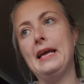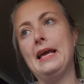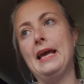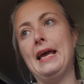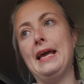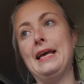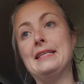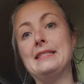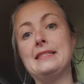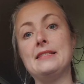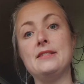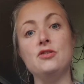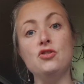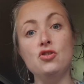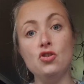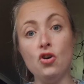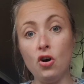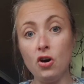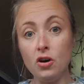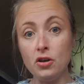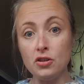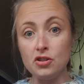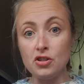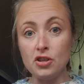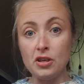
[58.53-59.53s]
It's
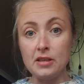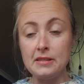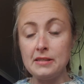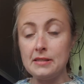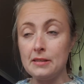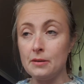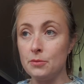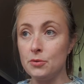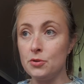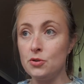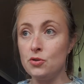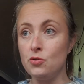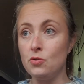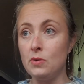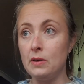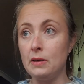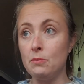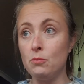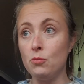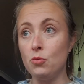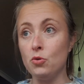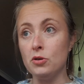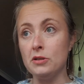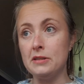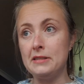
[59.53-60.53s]
not just that we're
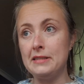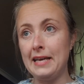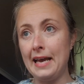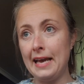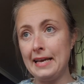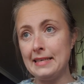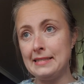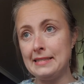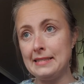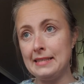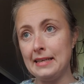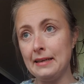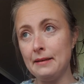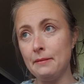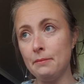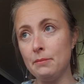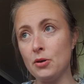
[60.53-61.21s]
doing more testing,